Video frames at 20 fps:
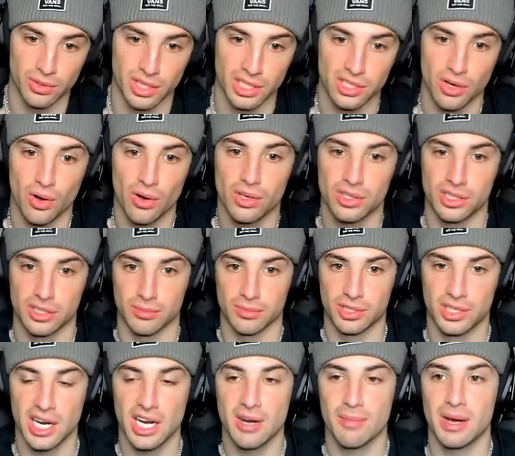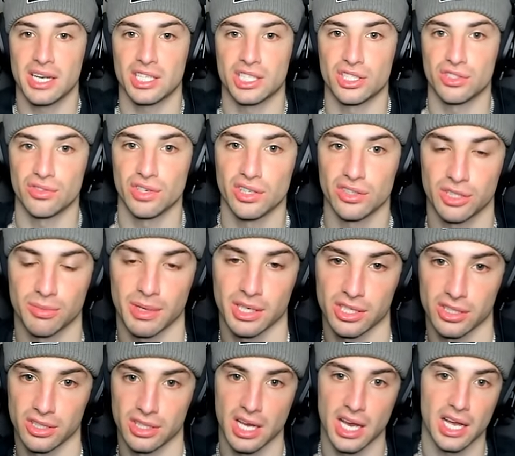That's awesome. So now you're minus three on
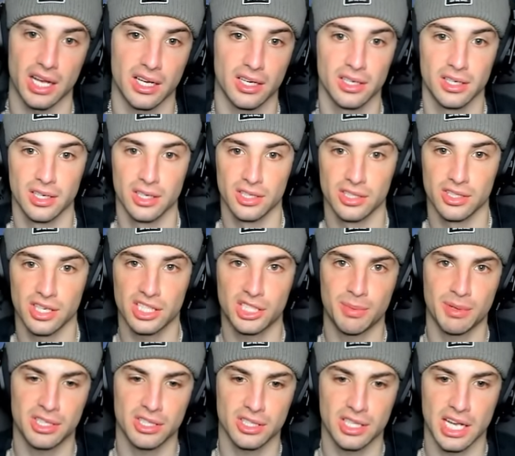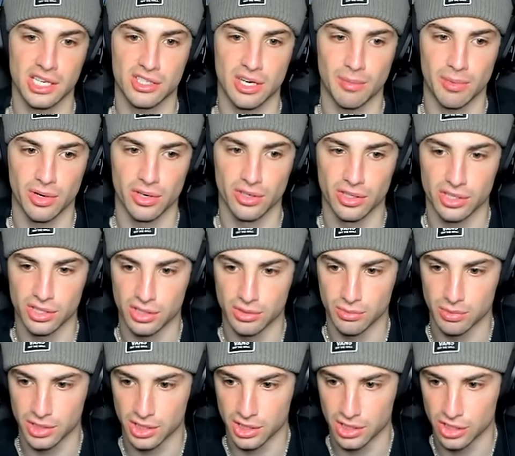special attack. That special attack drop earlier
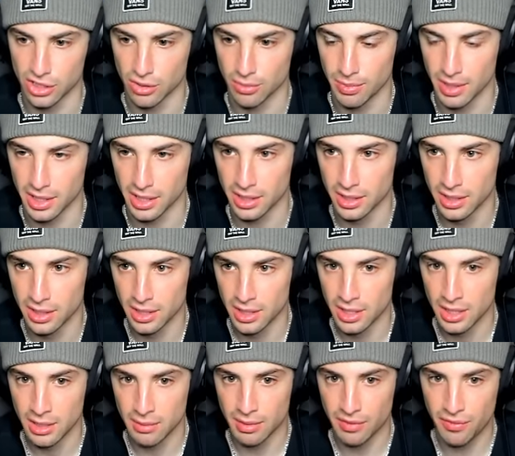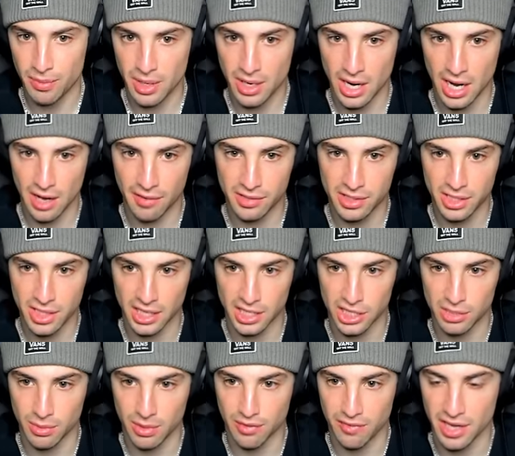was just so big. But from here, obviously, I just
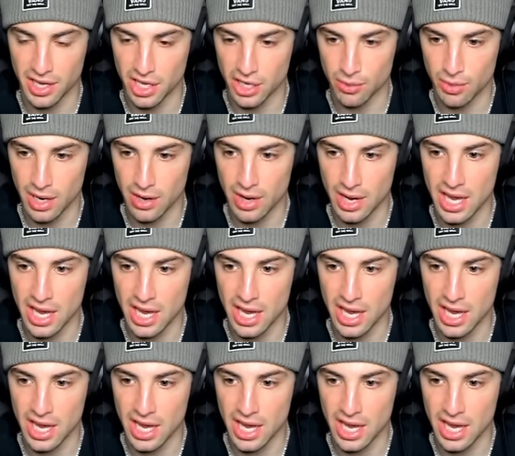want to fake you out.